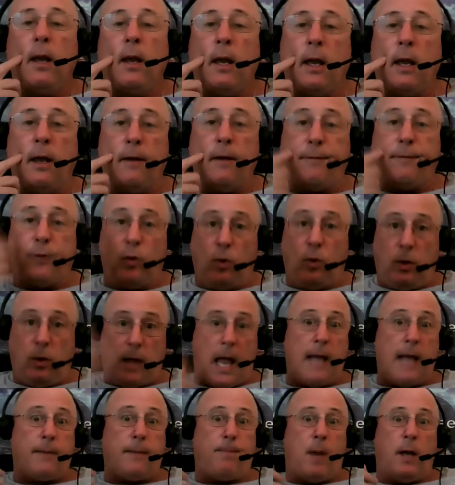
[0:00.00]
If you
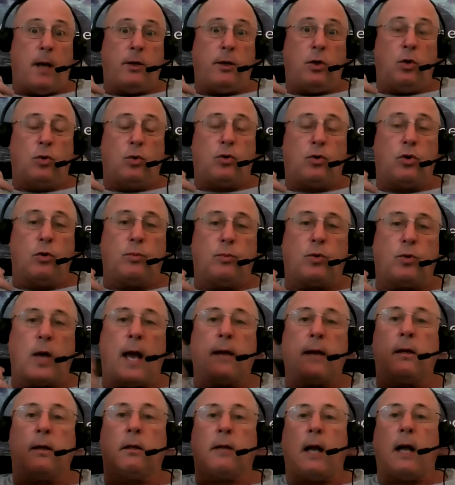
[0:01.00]
like my YouTube
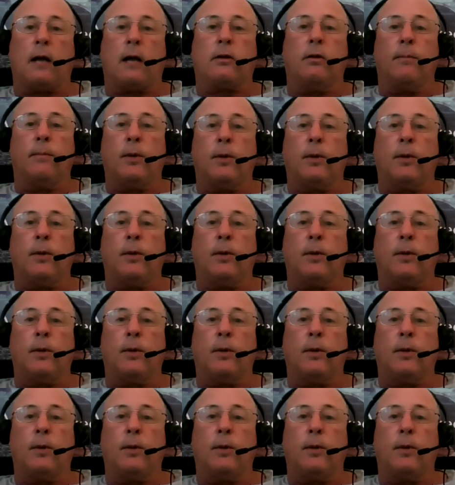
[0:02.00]
channel, Dr.